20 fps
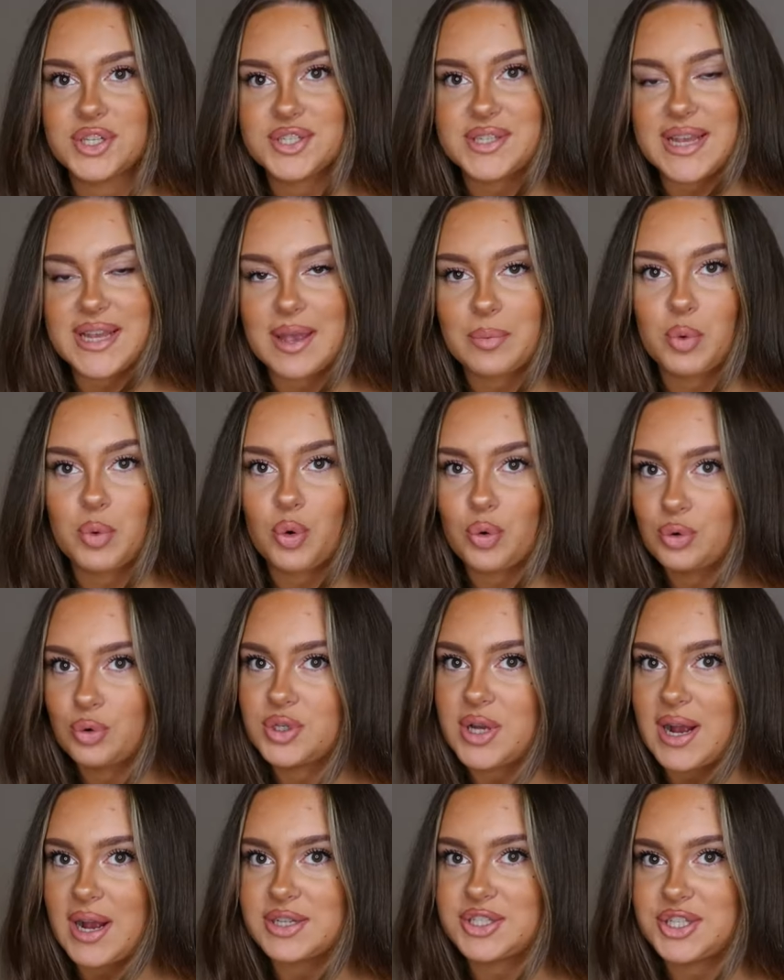just thinking what
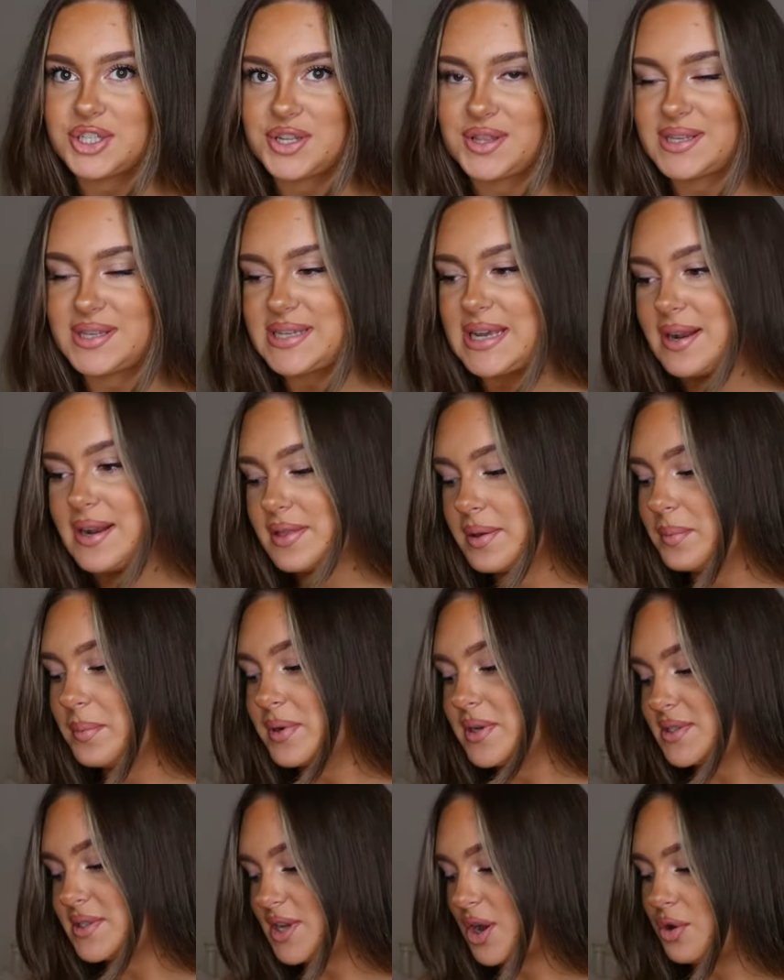order I should do this in. I think I'm
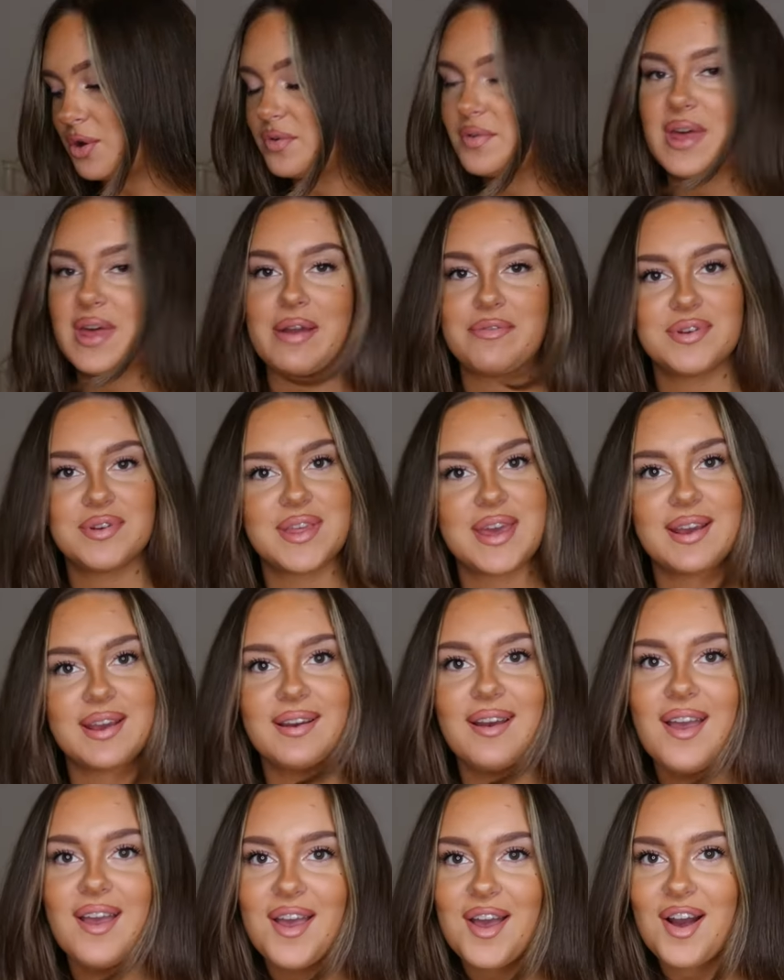going to start off with
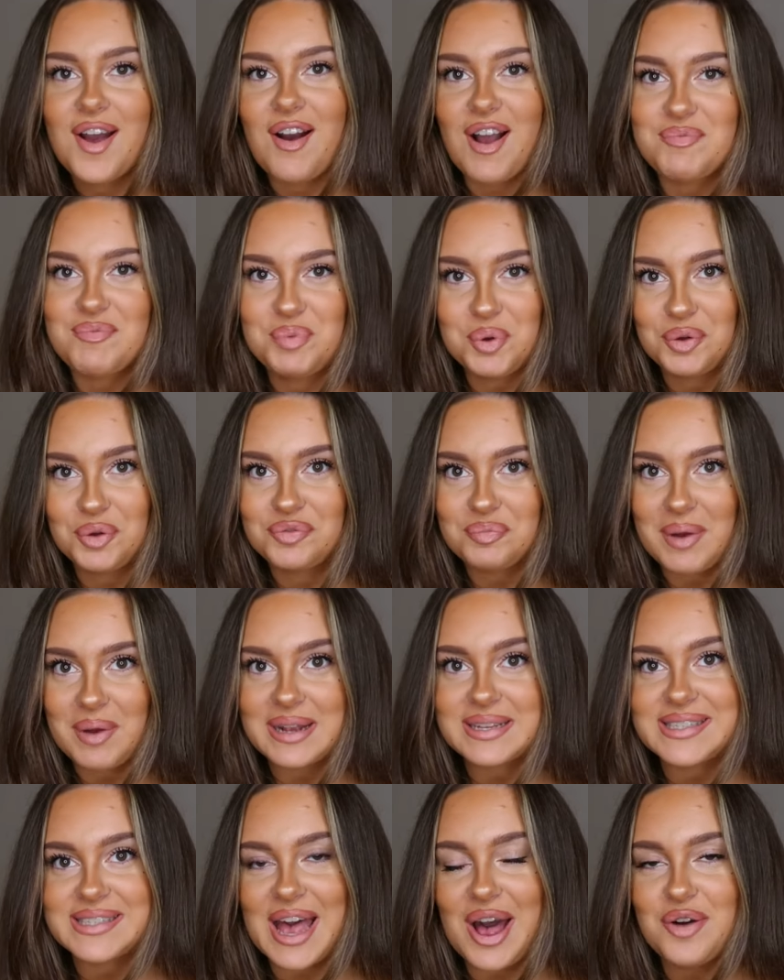everything I've bought for
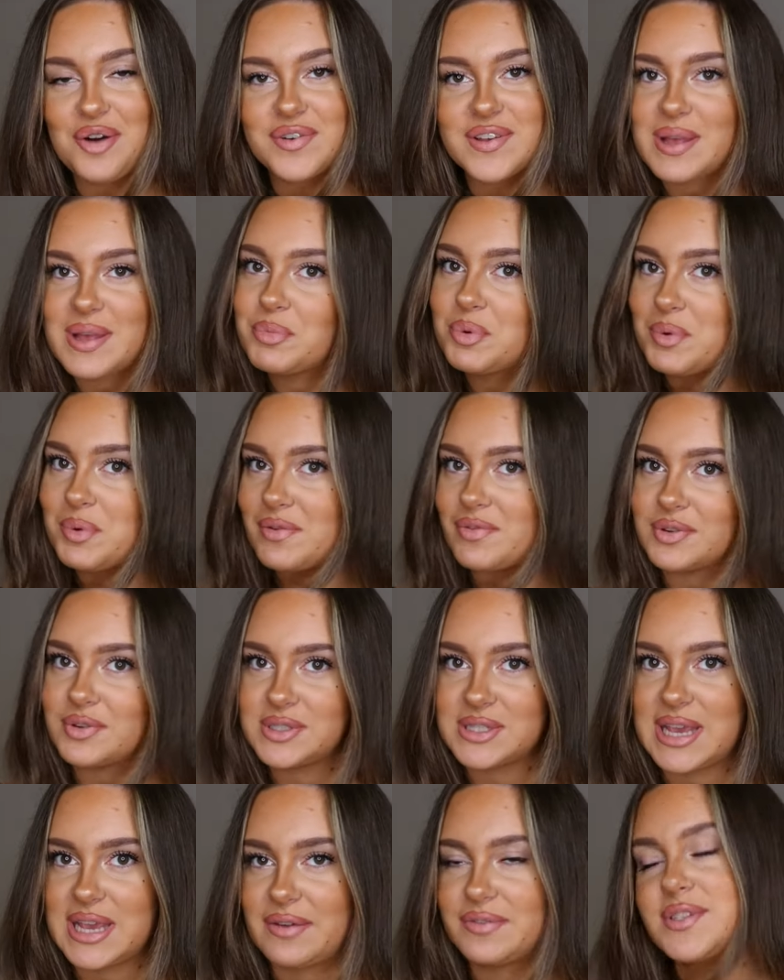myself. And then we'll move on
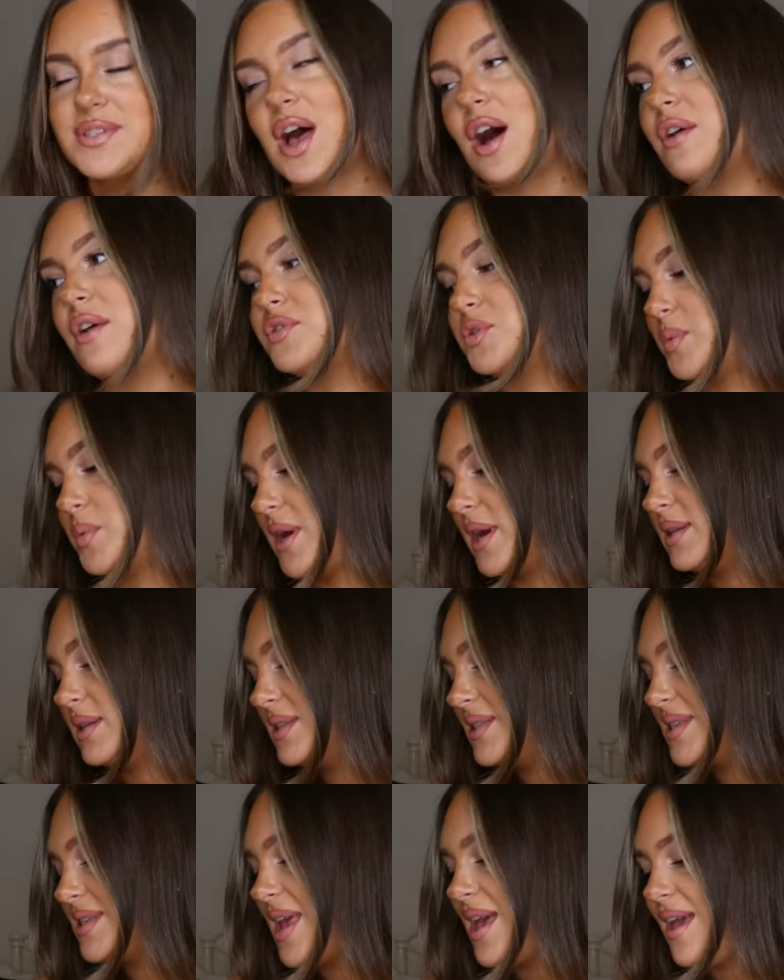to gifts
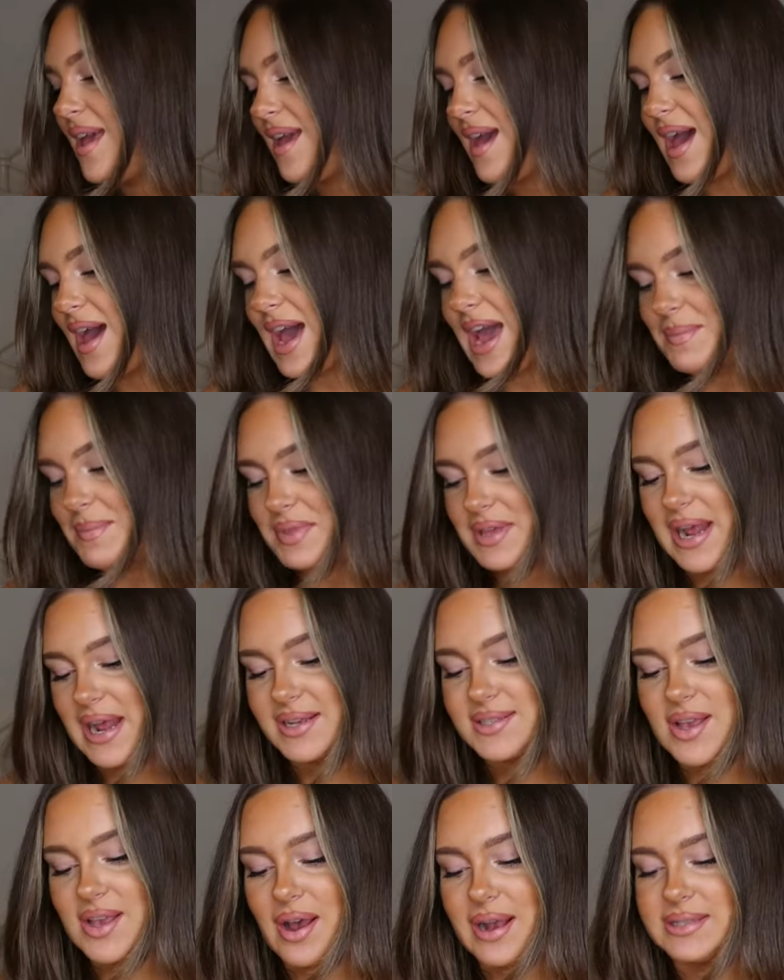afterwards. The
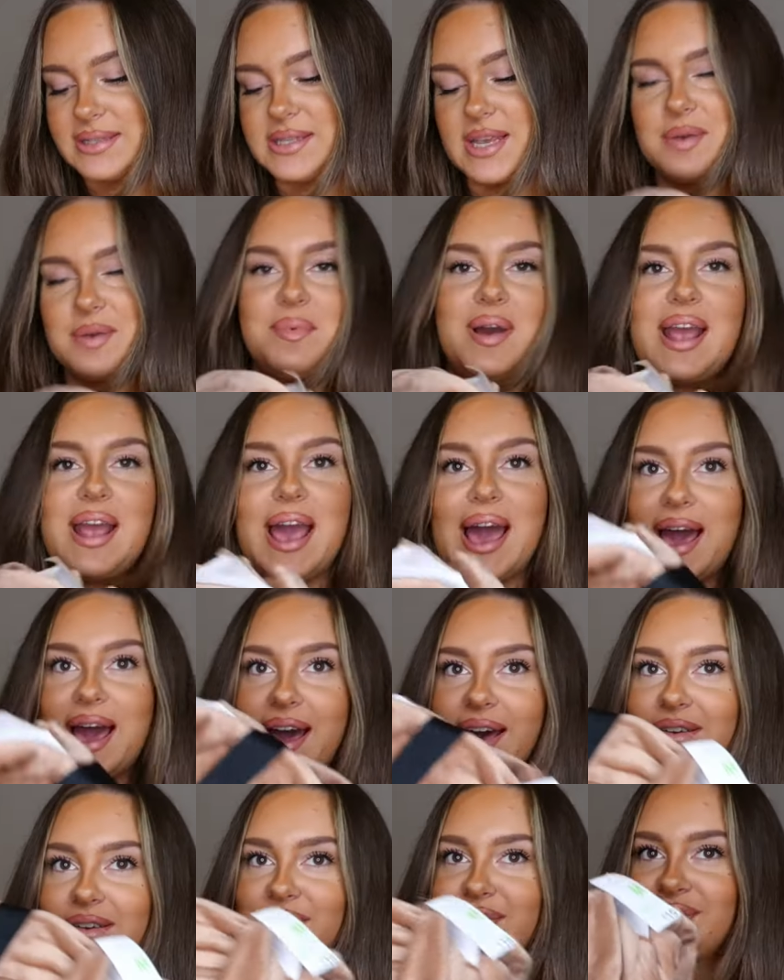next item I
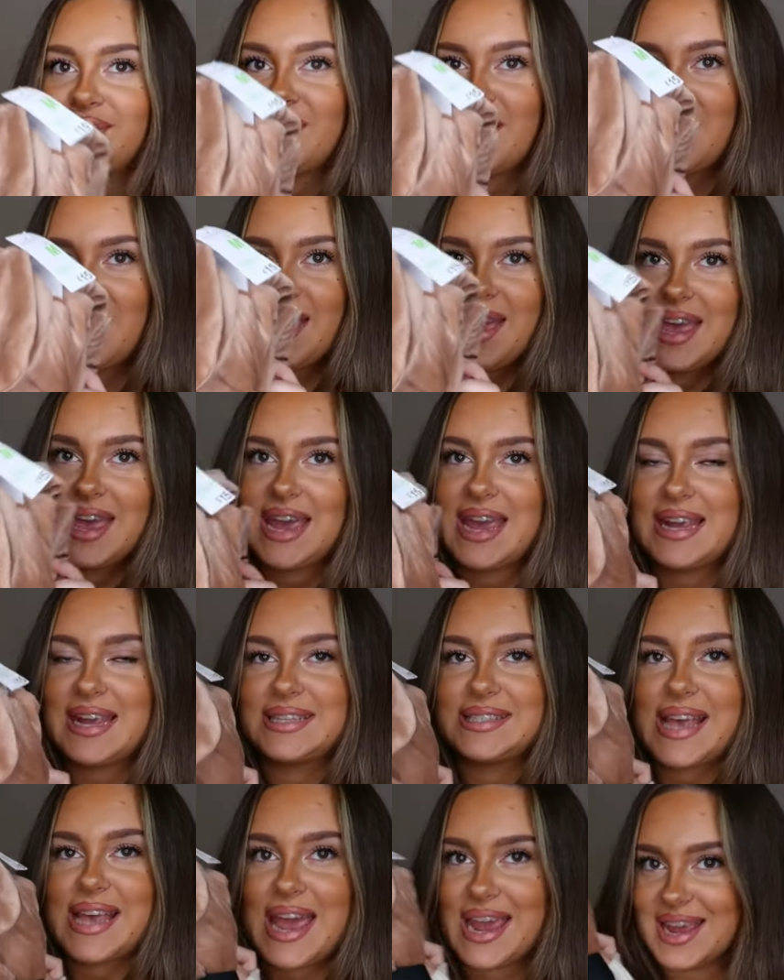have
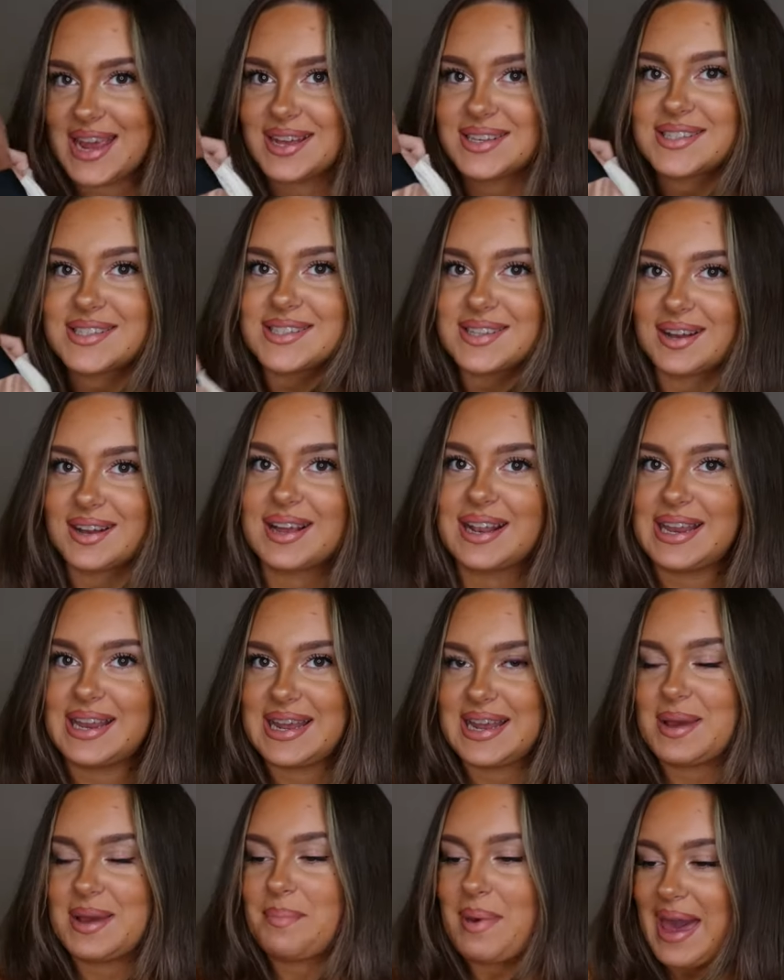is a
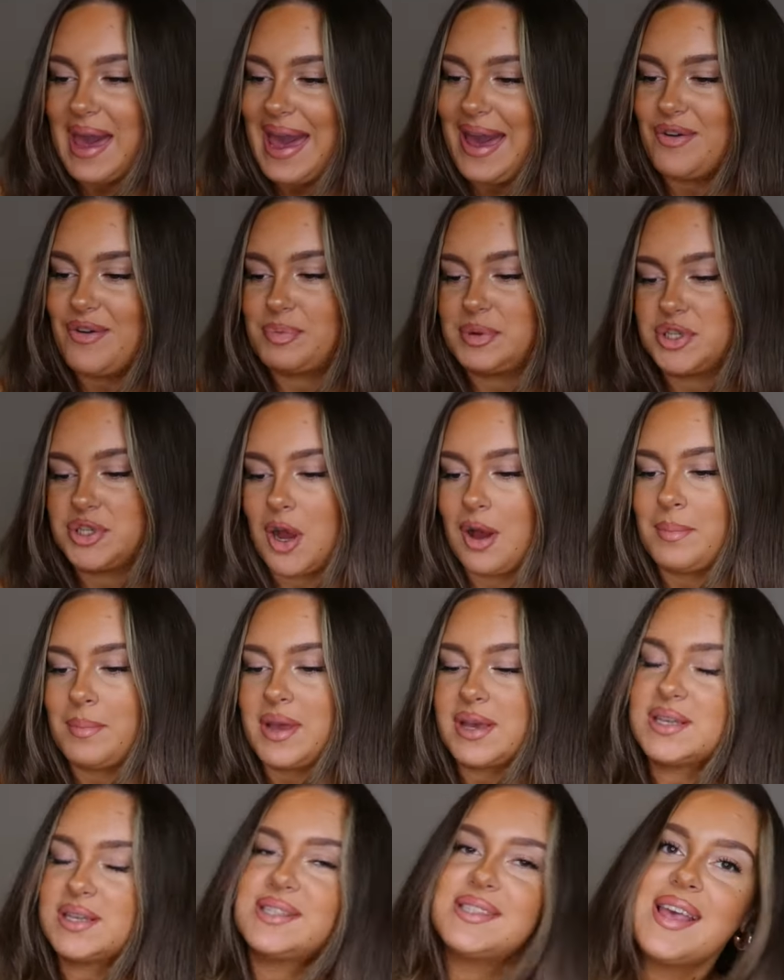snuggly pair of
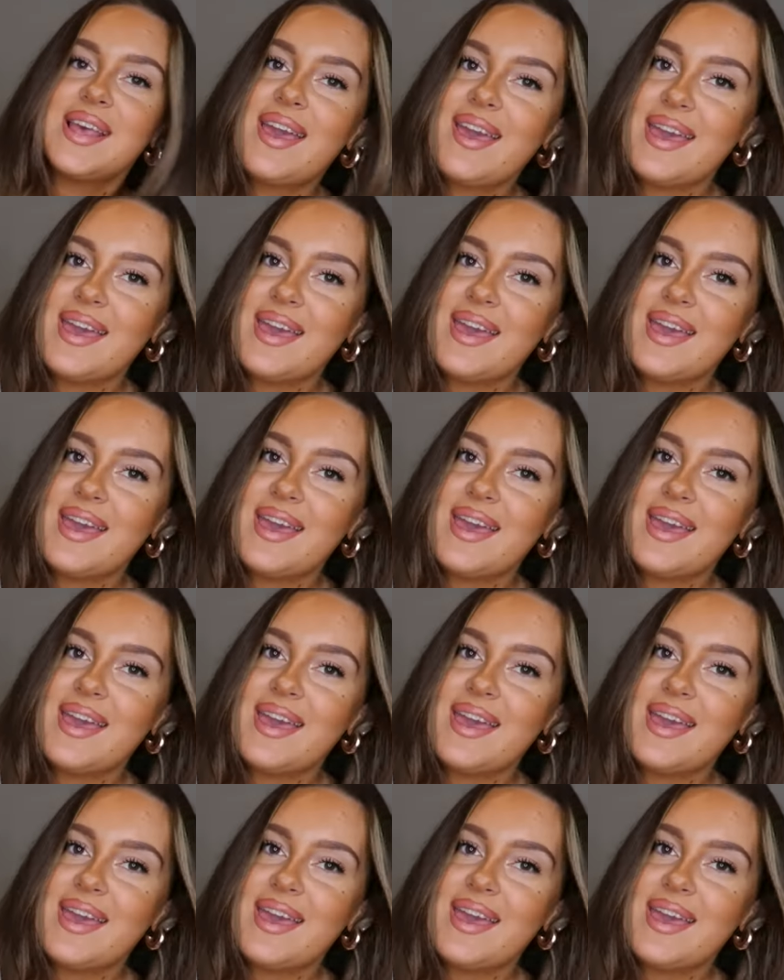pyjamas.